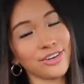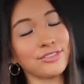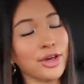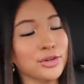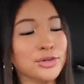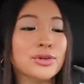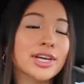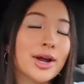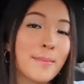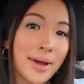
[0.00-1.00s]
If y'all are new
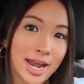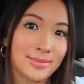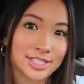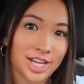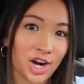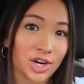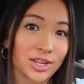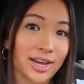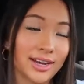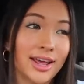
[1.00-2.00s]
here, my name is
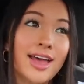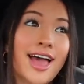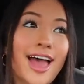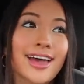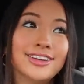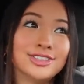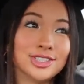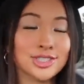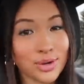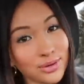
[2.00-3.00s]
Caroline, and you
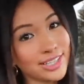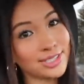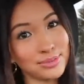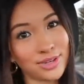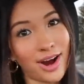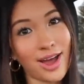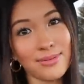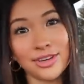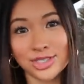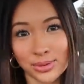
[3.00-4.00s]
should totally
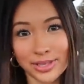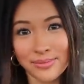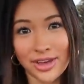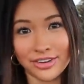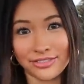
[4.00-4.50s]
subscribe and join the man